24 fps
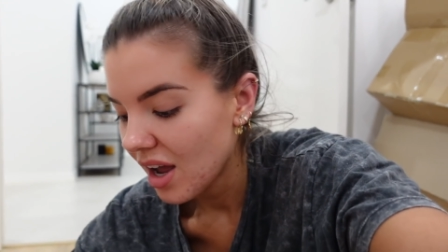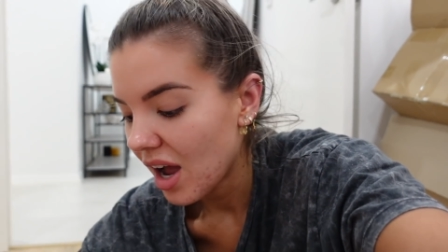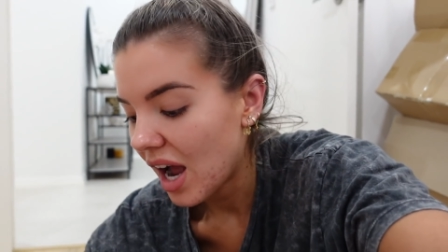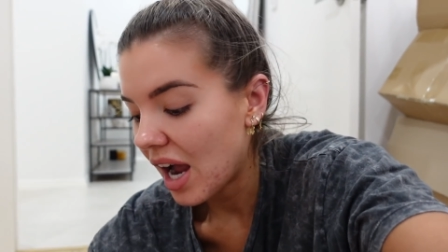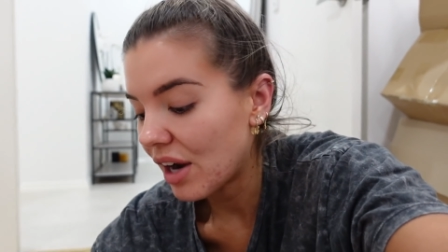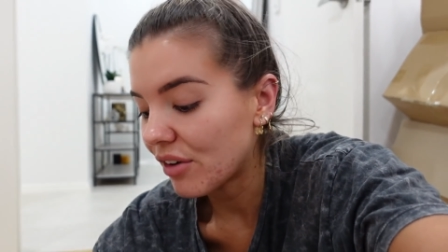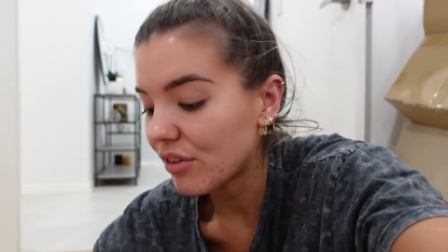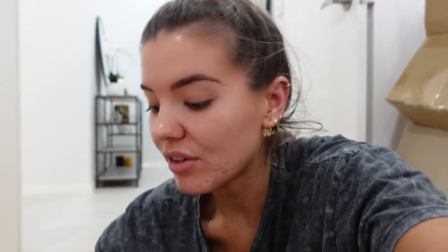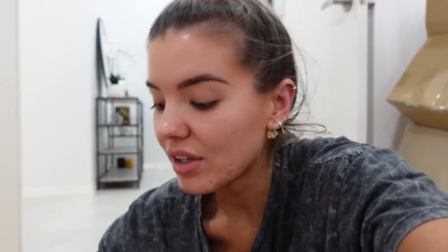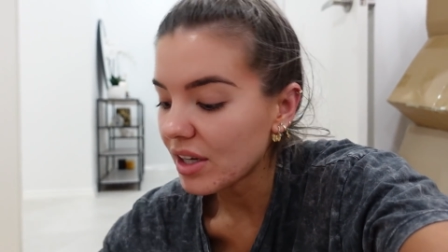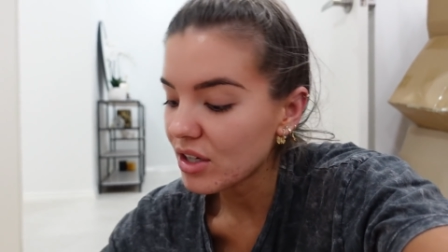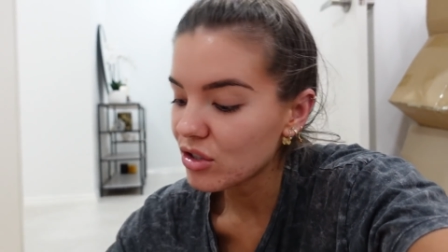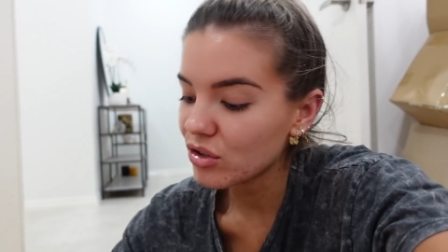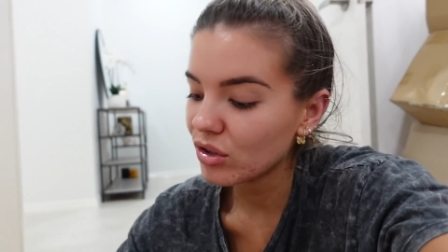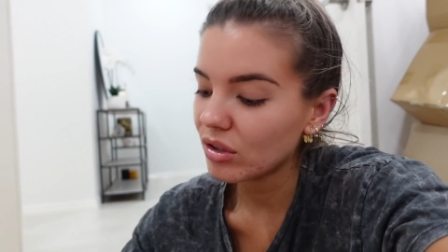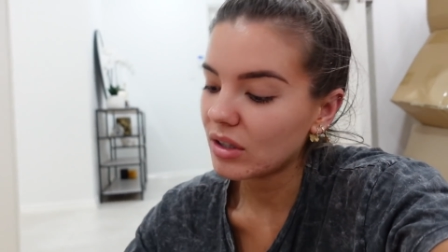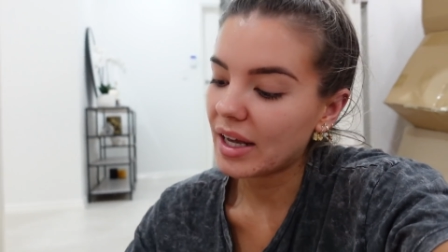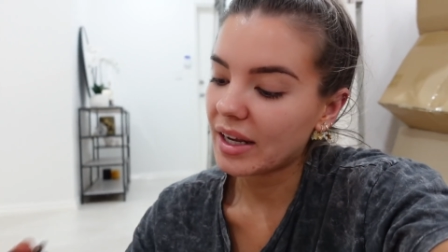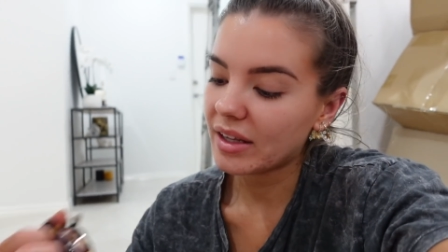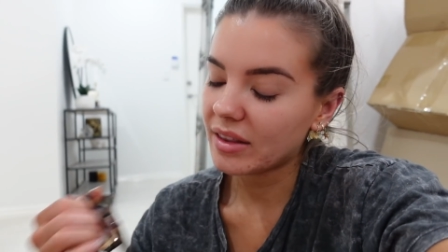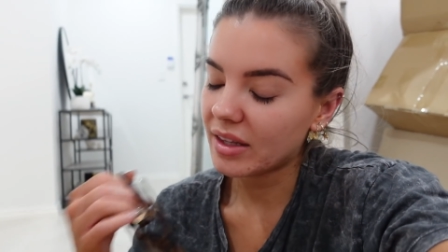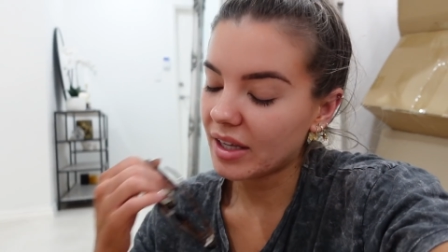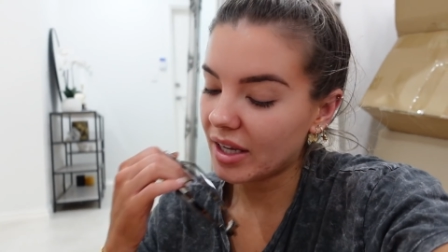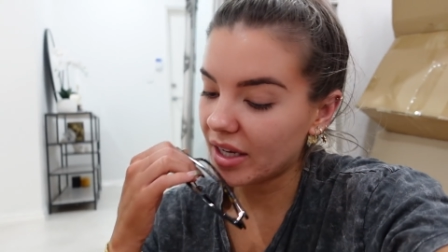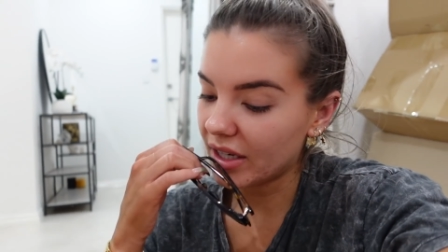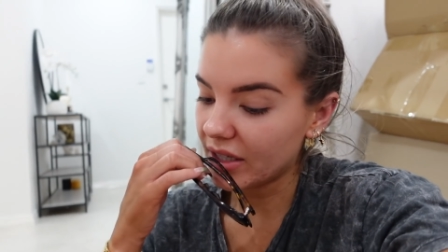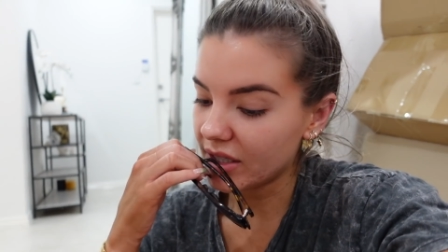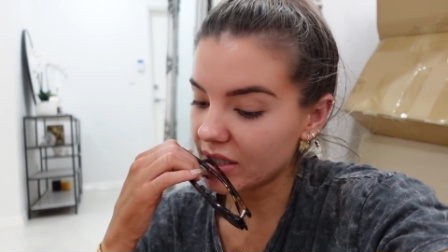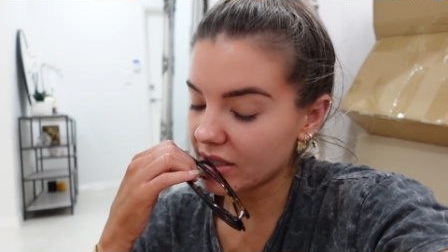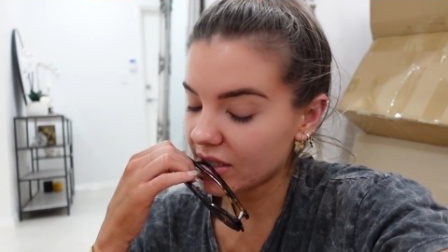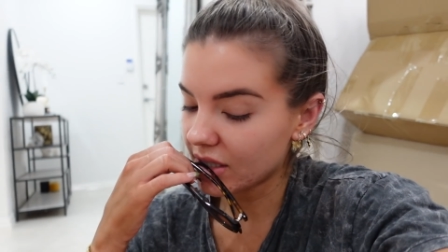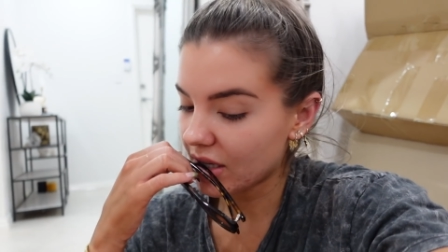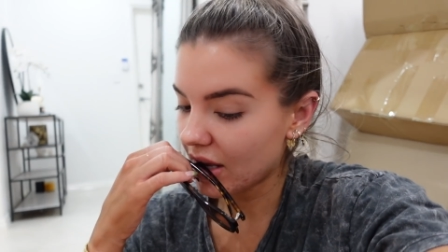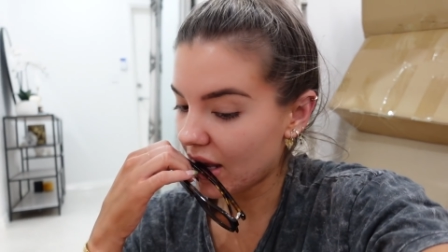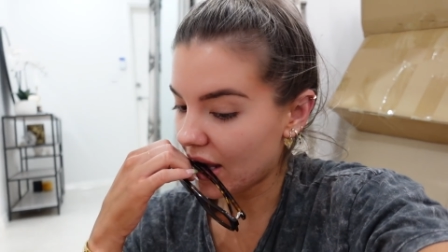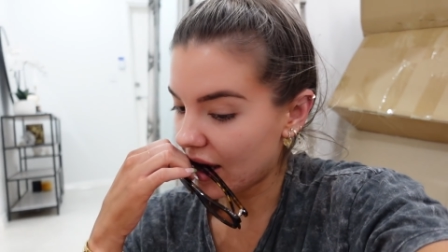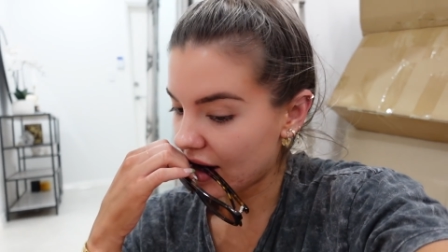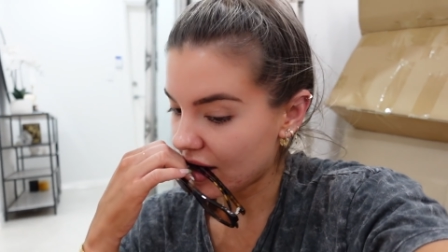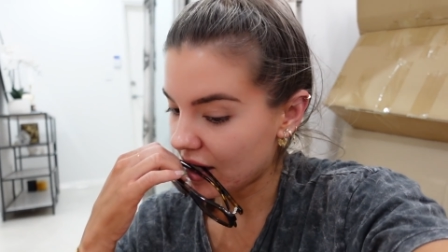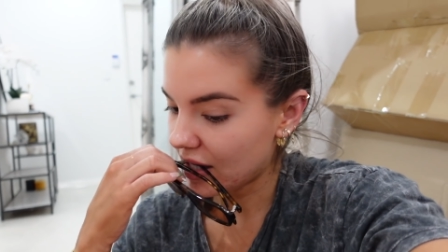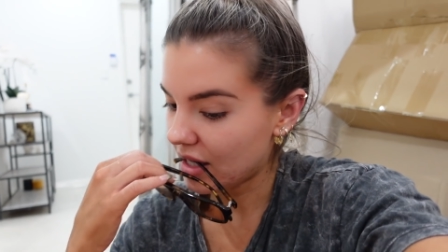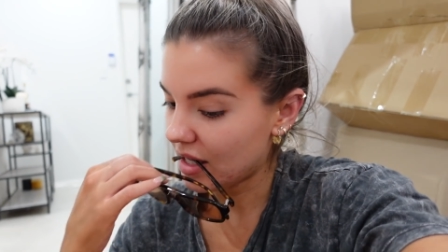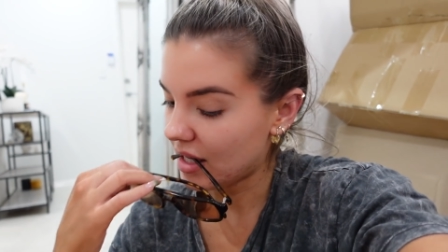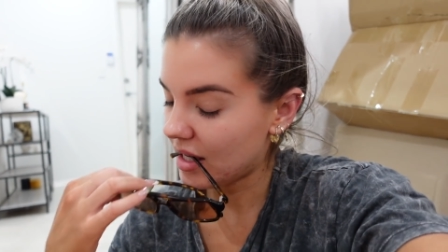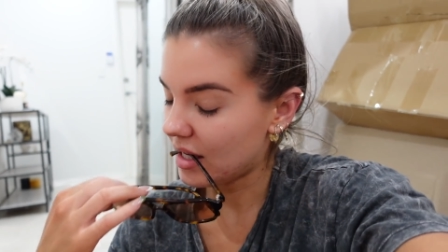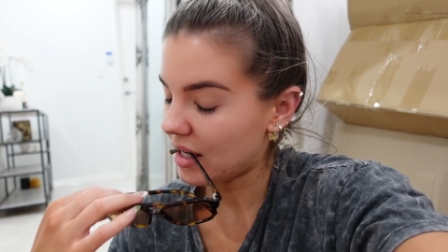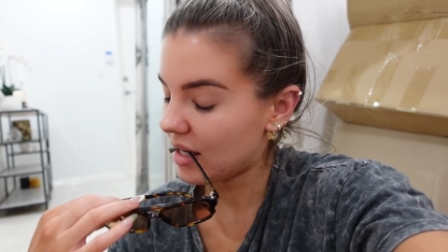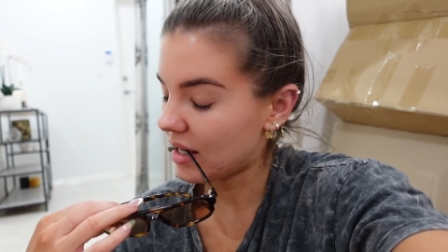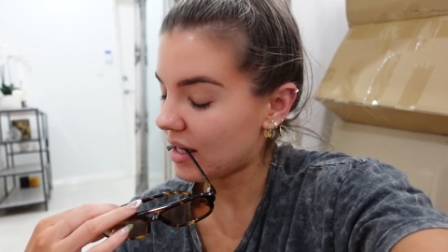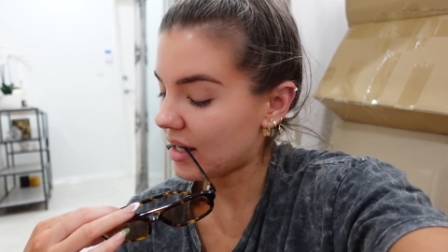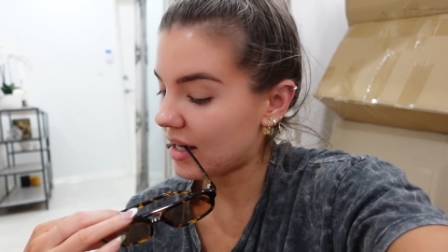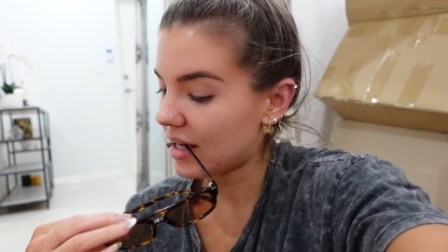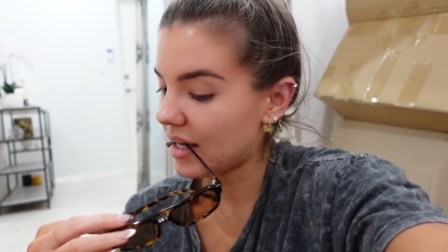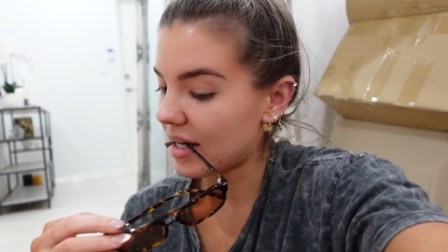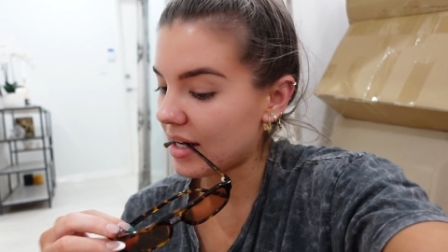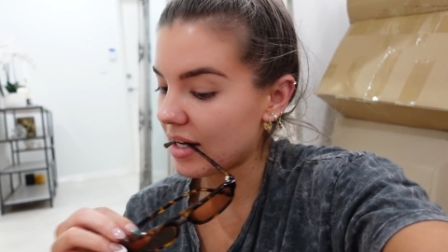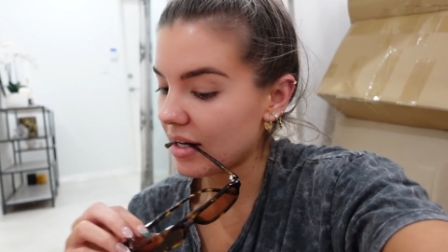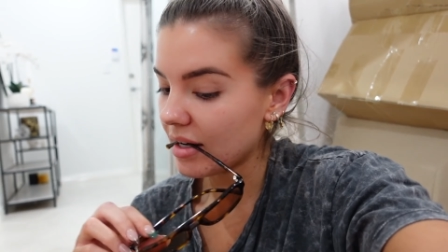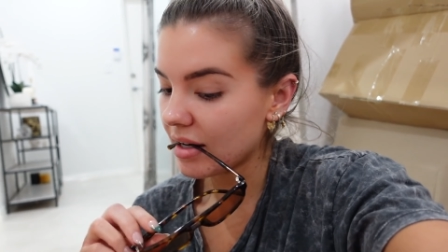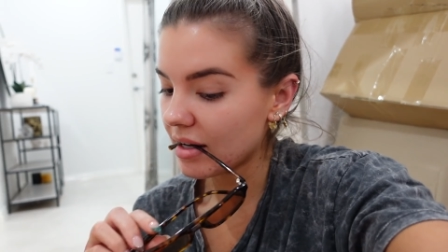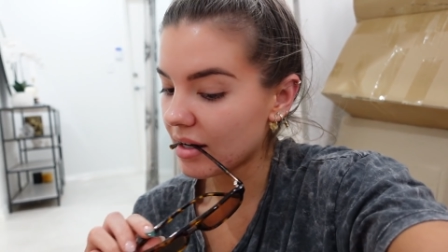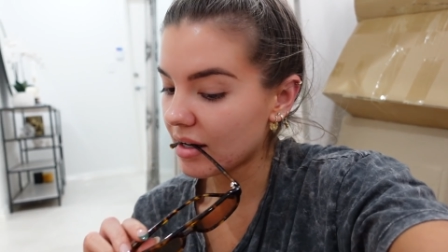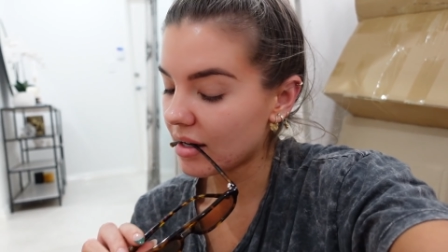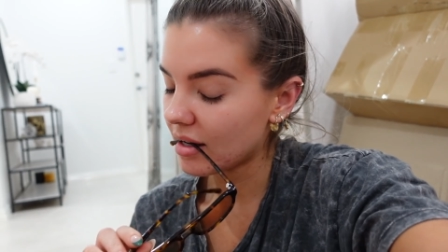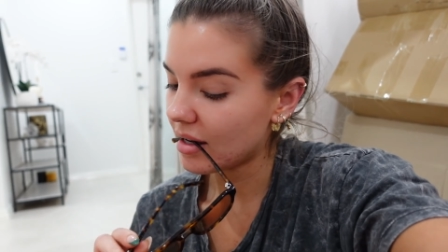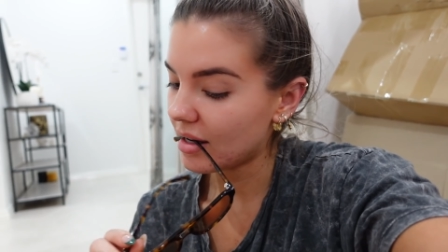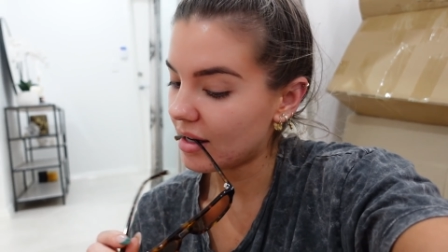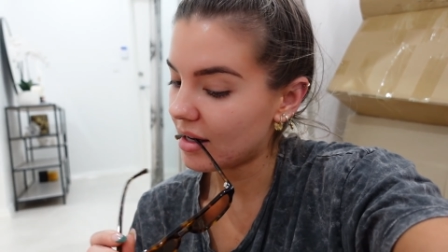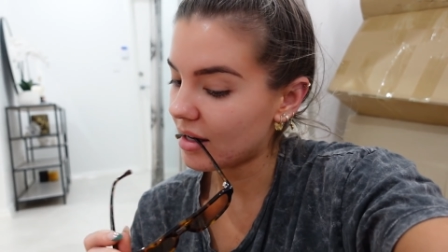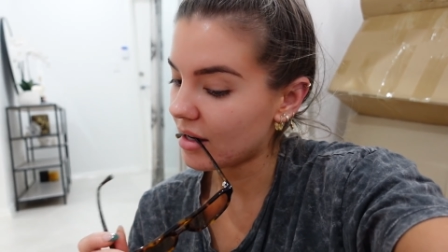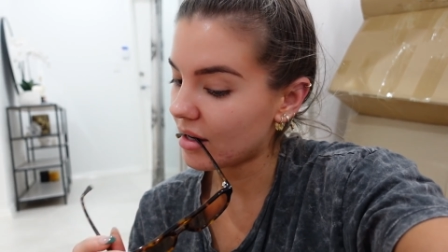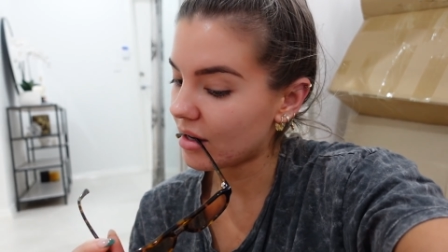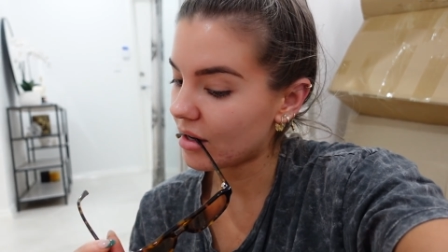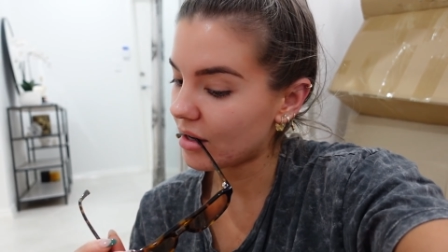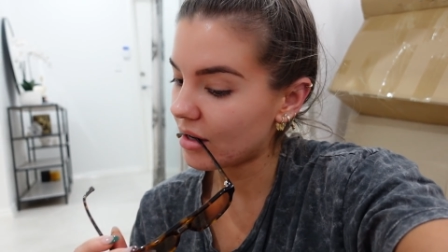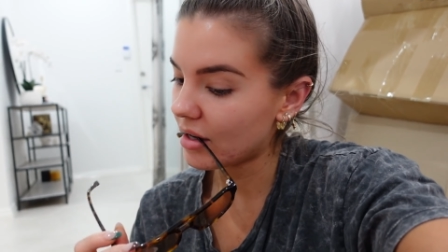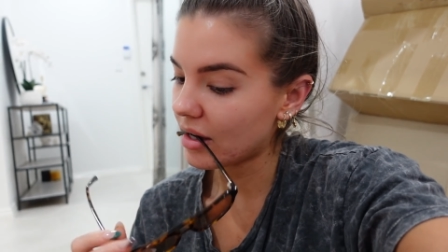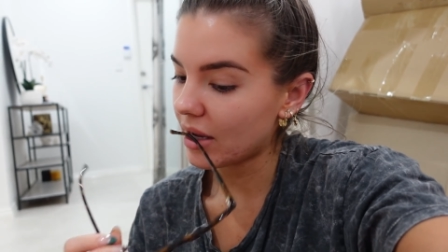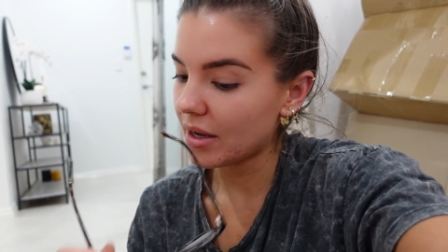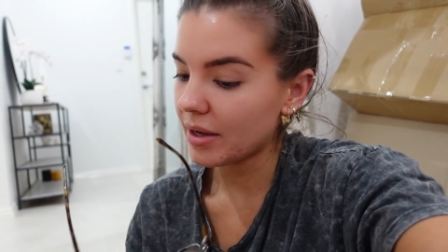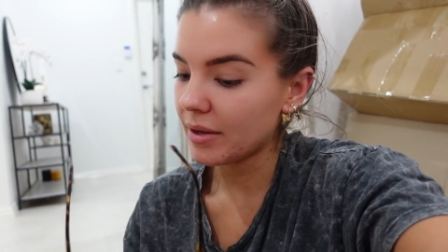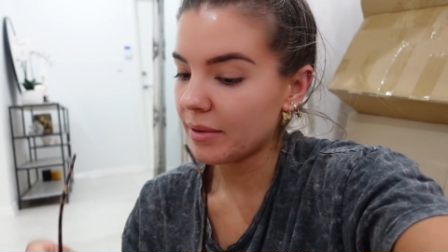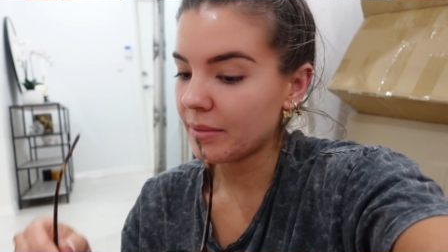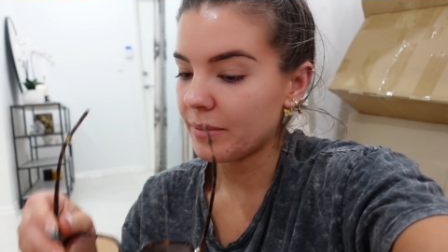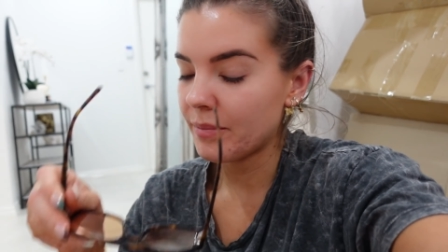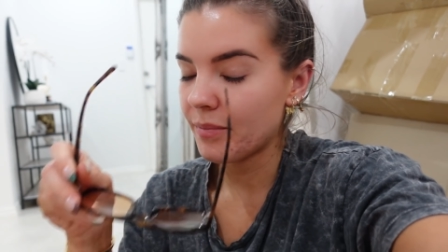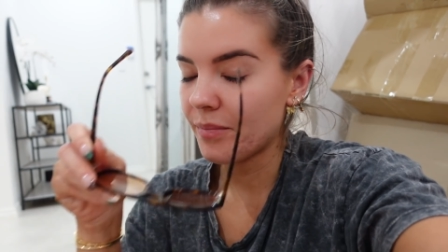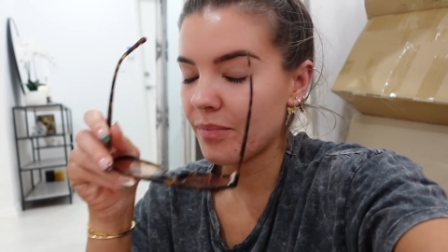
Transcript: I really do like these sunnies, actually.